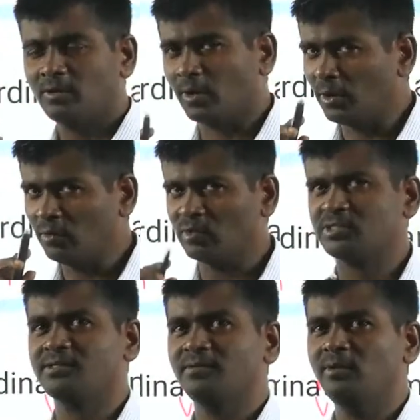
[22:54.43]
rendu
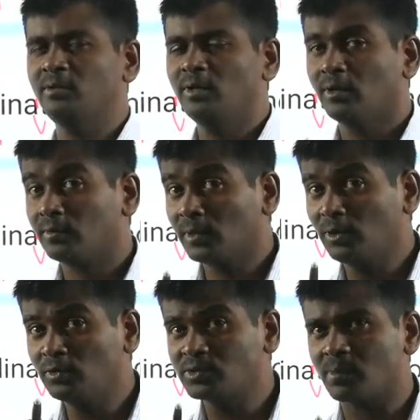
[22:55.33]
vastuvulu
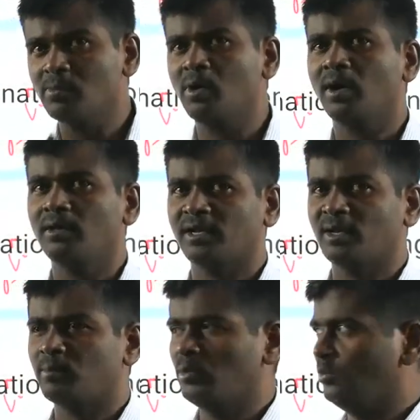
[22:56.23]
rendu samuhalu
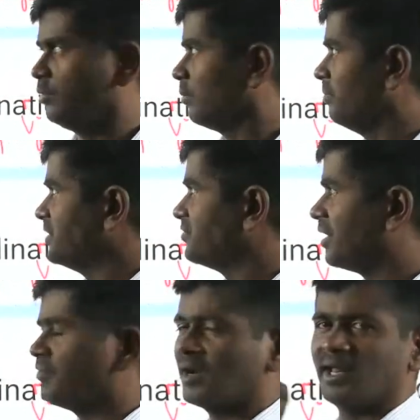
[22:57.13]
annapudu
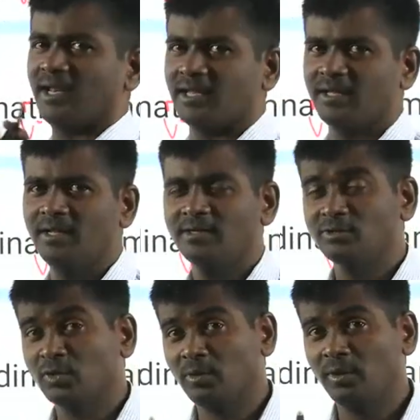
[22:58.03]
between vaadali
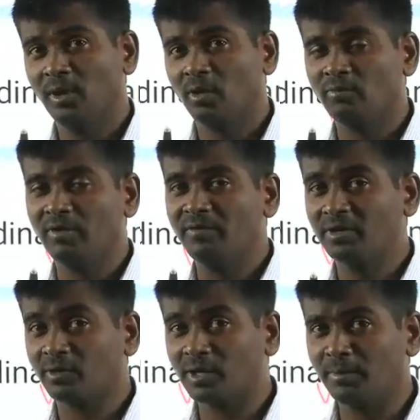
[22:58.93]
so when we
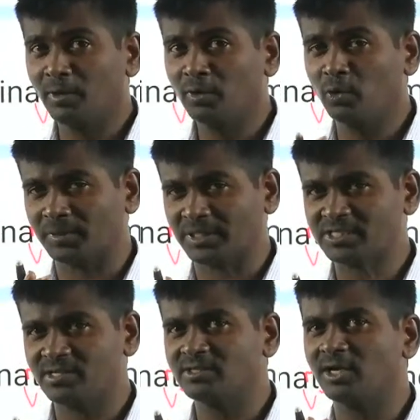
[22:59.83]
talk about 2
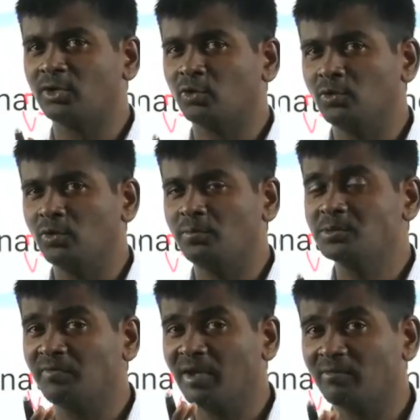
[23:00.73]
persons or 2 groups
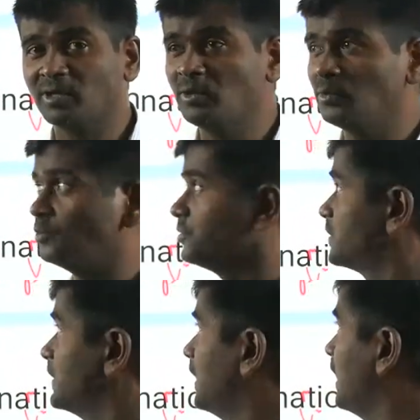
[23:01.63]
we have to use
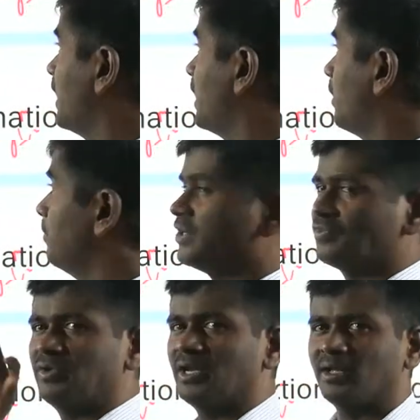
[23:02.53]

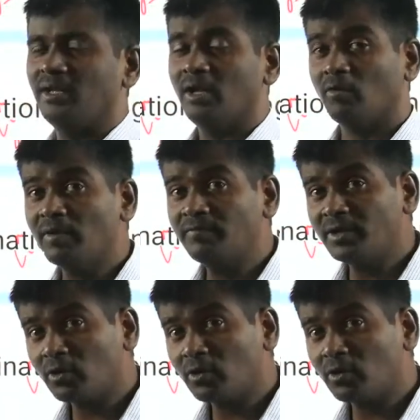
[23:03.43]
between when we